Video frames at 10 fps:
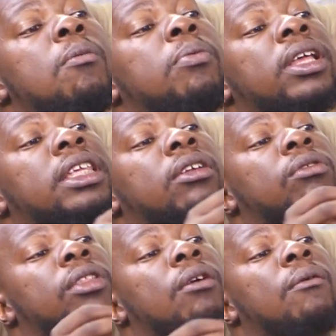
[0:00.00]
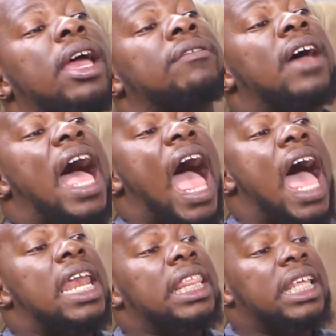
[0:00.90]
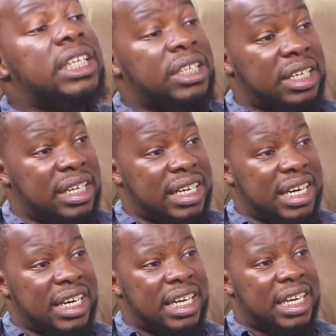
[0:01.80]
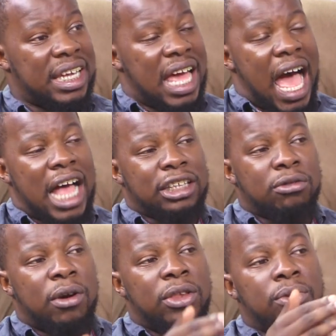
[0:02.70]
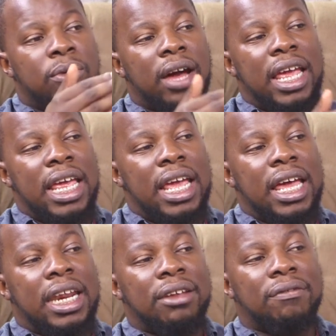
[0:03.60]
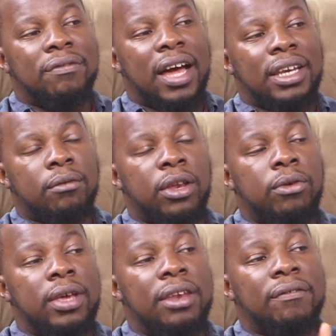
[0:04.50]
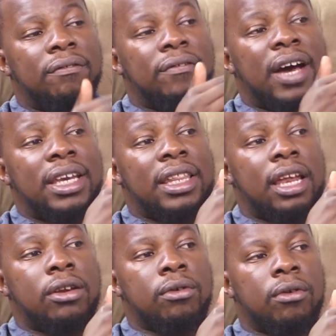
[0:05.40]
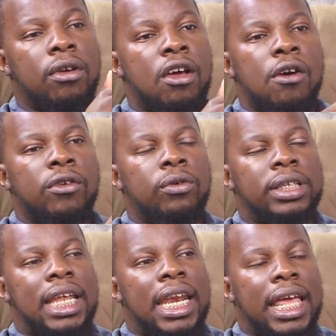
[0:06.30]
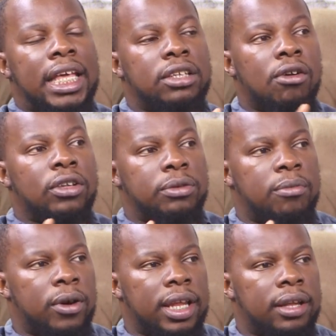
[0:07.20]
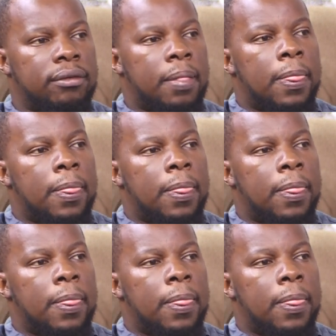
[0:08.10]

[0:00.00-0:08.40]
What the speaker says: who pours it out to the wife and the children. And so when you revert, when you invert that role, you stand against God's model.